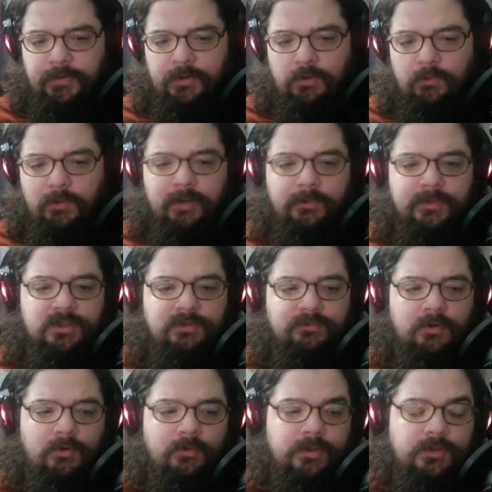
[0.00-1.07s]
One was
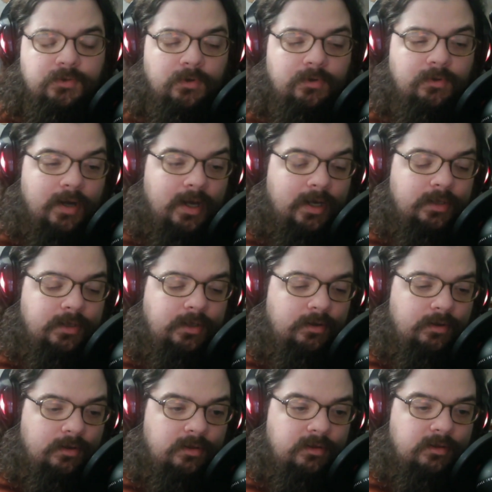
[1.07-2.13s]
thrown into a crack in the
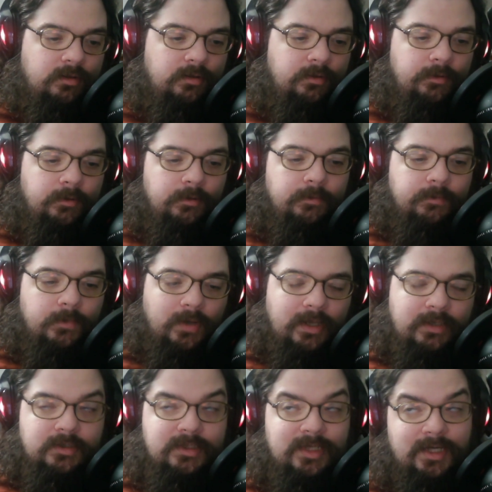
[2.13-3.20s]
earth. Okay,
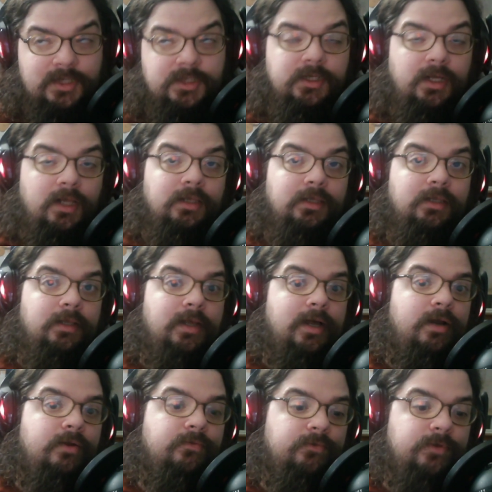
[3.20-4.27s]
there's actually a
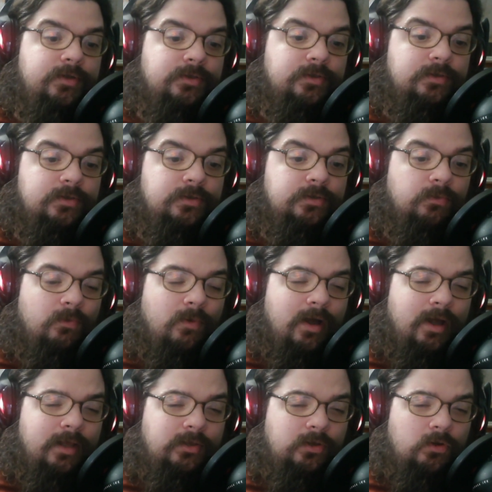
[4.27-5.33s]
lot of reasons
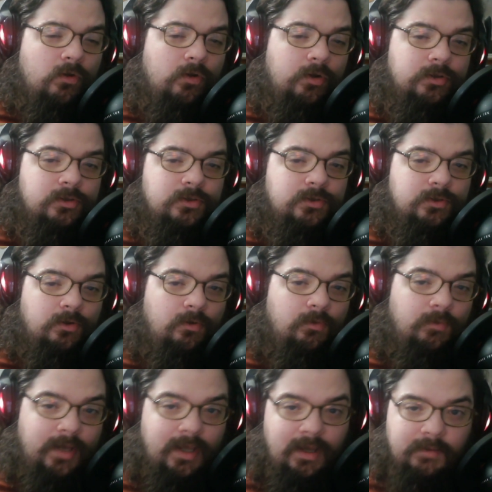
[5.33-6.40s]
why the
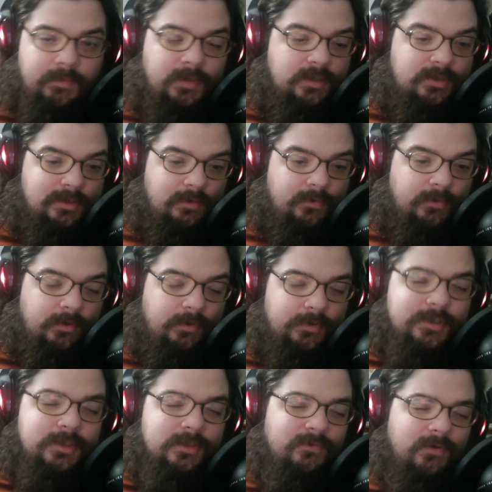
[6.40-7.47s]
Arkenstone can't be a Silmaril.
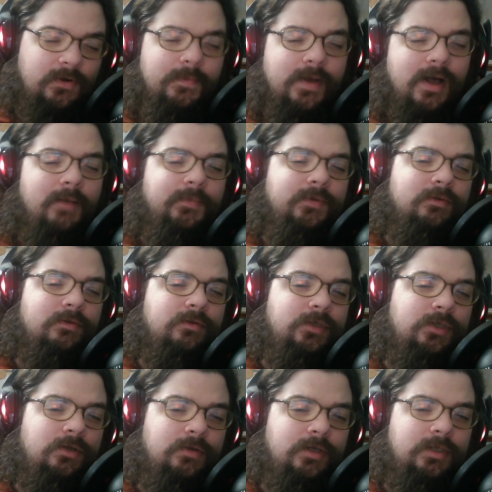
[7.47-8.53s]
This is a very popular
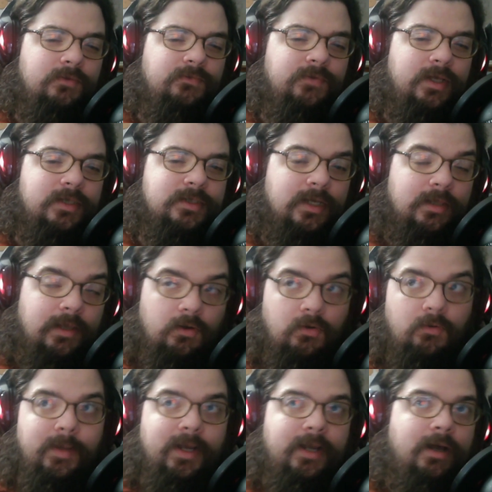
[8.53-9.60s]
theory that fans get, like, oh
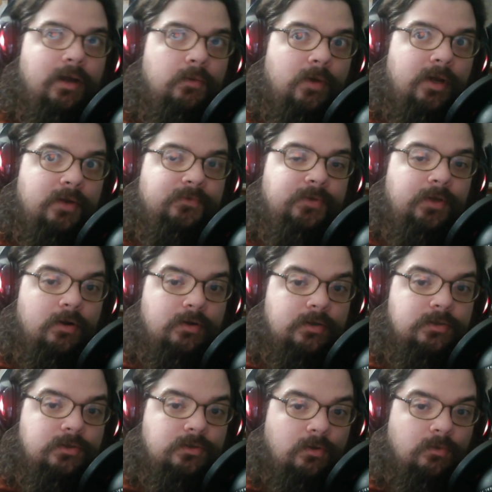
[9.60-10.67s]
my god, what if the
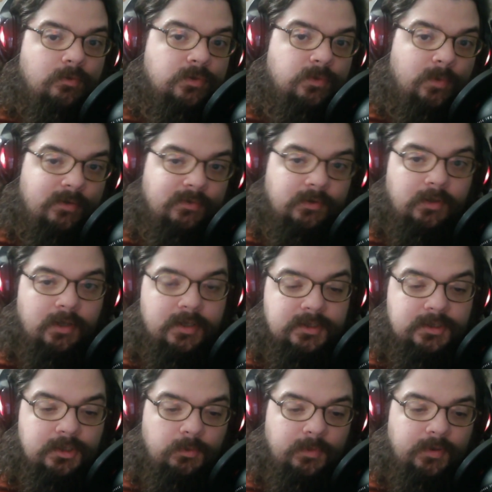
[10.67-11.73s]
Arkenstone was one of the
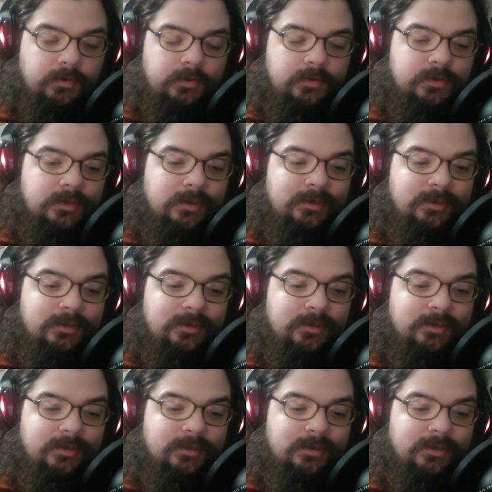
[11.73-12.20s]
lost Silmarils?